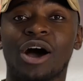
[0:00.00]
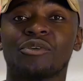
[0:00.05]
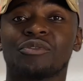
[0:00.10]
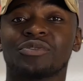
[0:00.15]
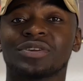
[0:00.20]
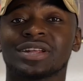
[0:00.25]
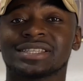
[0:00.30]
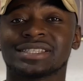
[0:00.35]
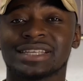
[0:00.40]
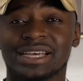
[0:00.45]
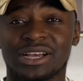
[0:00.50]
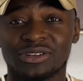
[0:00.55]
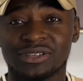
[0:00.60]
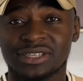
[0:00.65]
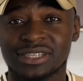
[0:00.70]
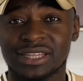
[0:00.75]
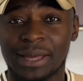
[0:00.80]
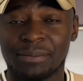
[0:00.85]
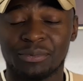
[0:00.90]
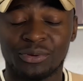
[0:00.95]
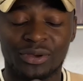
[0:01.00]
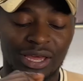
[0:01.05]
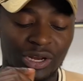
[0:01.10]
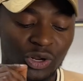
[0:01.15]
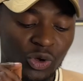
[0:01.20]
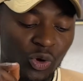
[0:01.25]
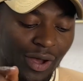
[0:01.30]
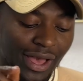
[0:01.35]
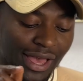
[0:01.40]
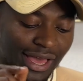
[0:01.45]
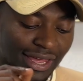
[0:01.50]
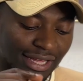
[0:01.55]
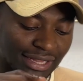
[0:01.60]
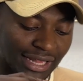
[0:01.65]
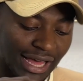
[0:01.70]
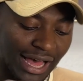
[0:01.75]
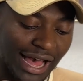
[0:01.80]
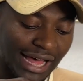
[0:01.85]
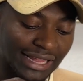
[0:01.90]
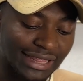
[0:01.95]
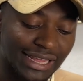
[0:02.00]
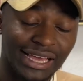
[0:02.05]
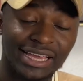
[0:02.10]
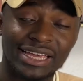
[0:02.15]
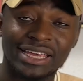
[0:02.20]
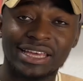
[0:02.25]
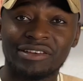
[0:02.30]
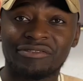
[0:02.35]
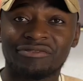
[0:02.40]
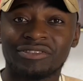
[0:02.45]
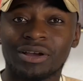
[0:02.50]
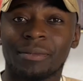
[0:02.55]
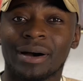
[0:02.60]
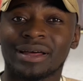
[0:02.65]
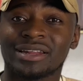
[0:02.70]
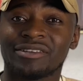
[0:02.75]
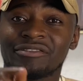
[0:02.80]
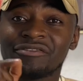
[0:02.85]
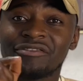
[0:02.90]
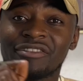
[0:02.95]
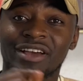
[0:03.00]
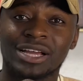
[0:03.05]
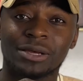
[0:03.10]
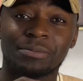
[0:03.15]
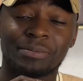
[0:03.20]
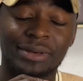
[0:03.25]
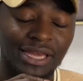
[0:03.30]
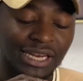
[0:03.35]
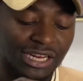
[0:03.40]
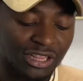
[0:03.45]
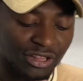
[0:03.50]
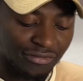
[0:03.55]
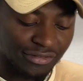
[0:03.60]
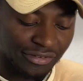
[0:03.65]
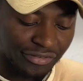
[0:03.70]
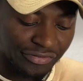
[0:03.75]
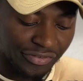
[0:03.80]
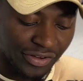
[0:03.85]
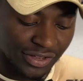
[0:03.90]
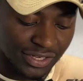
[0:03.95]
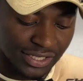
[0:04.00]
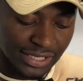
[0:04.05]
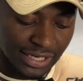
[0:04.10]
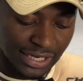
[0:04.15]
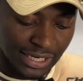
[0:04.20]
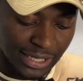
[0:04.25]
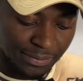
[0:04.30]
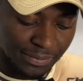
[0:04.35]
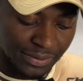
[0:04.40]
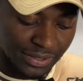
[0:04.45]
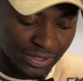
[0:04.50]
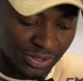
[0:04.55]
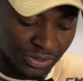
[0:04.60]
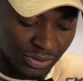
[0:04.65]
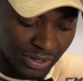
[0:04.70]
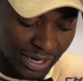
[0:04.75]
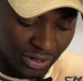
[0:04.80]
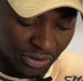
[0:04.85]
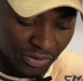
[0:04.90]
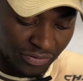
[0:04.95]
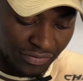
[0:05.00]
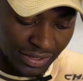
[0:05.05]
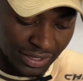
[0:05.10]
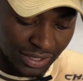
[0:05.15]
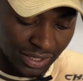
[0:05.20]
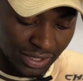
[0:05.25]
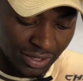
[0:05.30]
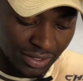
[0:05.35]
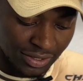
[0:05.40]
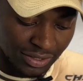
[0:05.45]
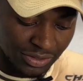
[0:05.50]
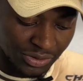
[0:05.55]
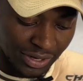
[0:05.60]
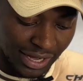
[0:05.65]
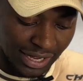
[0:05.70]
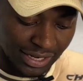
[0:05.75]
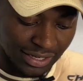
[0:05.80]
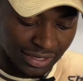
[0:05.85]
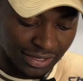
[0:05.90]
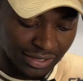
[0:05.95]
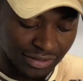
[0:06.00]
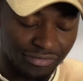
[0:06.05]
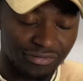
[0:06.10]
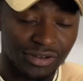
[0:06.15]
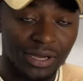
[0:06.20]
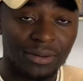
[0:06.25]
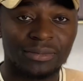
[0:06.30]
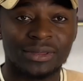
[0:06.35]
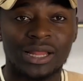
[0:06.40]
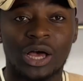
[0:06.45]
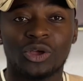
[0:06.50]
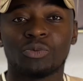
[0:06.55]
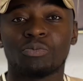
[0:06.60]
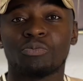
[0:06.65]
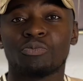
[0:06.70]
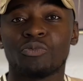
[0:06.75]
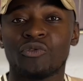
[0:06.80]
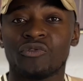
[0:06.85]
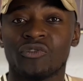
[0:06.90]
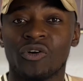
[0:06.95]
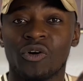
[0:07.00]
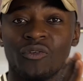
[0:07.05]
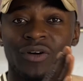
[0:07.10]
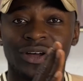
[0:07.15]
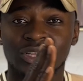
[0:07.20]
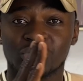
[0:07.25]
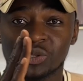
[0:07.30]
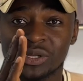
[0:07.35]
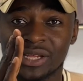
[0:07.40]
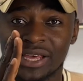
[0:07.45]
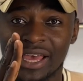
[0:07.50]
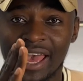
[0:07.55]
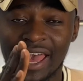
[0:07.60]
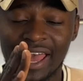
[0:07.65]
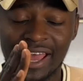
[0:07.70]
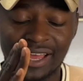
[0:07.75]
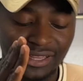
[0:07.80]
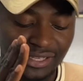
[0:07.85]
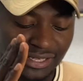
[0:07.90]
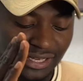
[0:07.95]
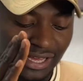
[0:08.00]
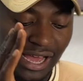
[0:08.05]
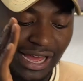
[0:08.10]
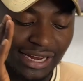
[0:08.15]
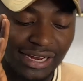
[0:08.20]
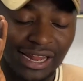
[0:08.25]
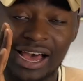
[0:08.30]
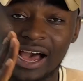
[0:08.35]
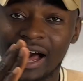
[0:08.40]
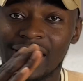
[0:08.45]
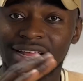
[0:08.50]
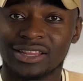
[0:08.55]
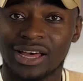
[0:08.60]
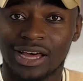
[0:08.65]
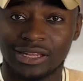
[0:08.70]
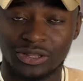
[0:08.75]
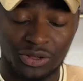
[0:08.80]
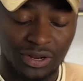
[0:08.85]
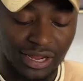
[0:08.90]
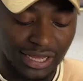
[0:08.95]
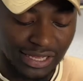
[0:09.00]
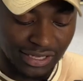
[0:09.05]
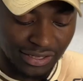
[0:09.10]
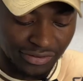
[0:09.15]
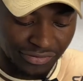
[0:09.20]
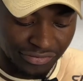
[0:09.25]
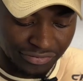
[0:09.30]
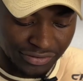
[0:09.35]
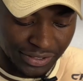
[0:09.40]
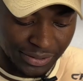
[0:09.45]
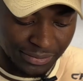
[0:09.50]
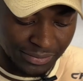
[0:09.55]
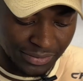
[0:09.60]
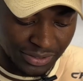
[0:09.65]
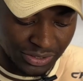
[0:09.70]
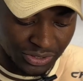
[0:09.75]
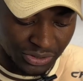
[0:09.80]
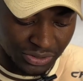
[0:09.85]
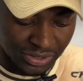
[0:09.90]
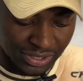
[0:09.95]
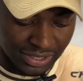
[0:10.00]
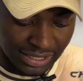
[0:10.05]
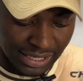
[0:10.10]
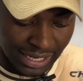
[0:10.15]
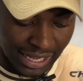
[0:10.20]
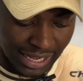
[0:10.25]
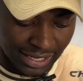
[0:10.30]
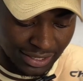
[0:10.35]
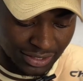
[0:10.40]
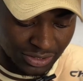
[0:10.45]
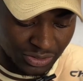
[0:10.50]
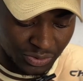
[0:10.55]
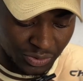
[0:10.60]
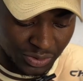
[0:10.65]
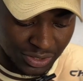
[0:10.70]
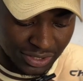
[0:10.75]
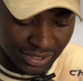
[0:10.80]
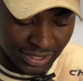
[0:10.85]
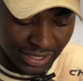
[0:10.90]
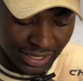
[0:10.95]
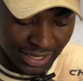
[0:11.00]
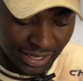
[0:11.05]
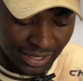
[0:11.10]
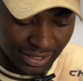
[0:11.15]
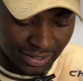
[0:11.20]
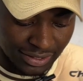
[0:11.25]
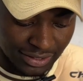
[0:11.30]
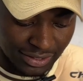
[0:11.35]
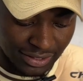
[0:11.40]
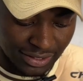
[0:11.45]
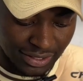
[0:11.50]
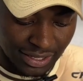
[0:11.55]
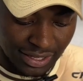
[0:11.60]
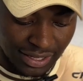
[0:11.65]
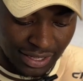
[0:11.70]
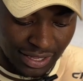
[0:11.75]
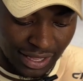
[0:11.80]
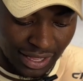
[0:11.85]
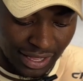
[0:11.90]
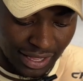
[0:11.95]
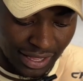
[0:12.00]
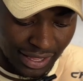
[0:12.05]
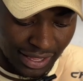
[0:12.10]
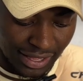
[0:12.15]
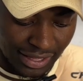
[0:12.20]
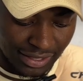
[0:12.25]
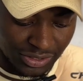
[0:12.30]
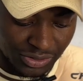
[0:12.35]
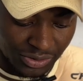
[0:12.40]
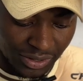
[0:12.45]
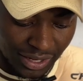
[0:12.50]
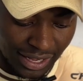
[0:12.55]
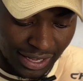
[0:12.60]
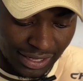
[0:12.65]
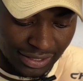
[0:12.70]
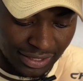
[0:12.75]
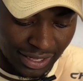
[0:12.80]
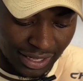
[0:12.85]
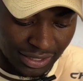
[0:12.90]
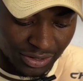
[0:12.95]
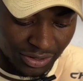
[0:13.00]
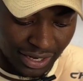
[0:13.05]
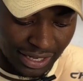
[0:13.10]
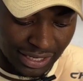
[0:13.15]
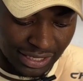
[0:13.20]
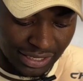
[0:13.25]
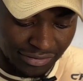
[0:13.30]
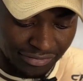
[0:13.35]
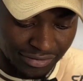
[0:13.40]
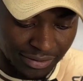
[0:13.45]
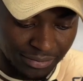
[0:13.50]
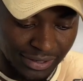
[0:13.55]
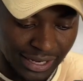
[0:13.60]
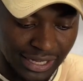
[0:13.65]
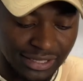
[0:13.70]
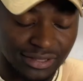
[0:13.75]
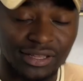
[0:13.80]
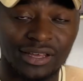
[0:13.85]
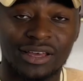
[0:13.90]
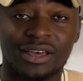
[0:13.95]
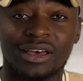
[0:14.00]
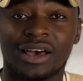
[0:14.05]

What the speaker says: for the second step, you can go ahead and add a keyframe at the very beginning of the first clip. So like over here, you add a keyframe. Now you move over to the end and add another keyframe. So you slide towards the end and you add another keyframe right there,